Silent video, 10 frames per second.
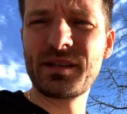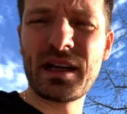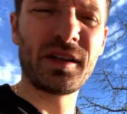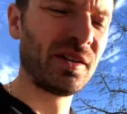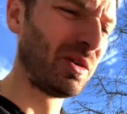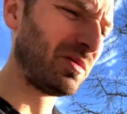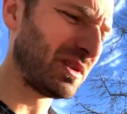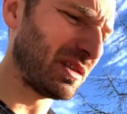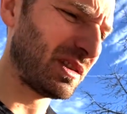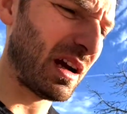Now I know
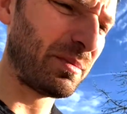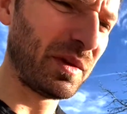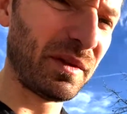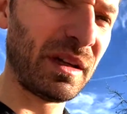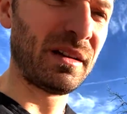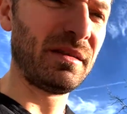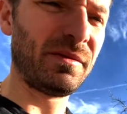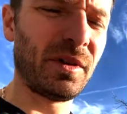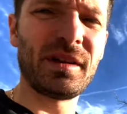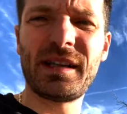to stop
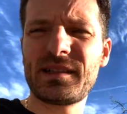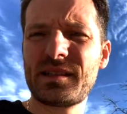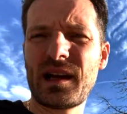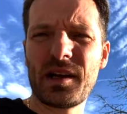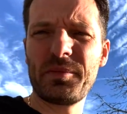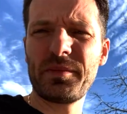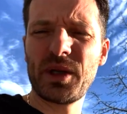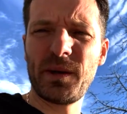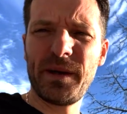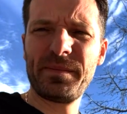for less time,
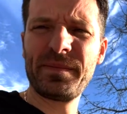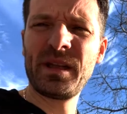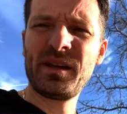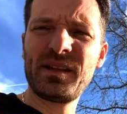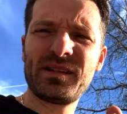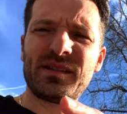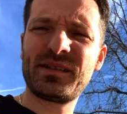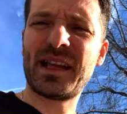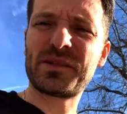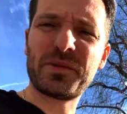period.
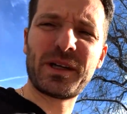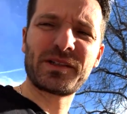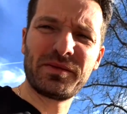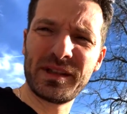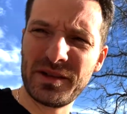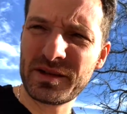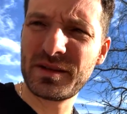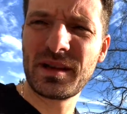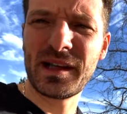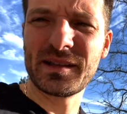Thanks for watching the videos.
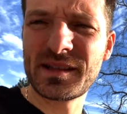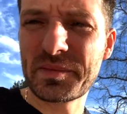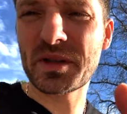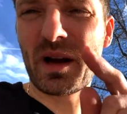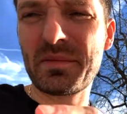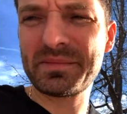Like and subscribe.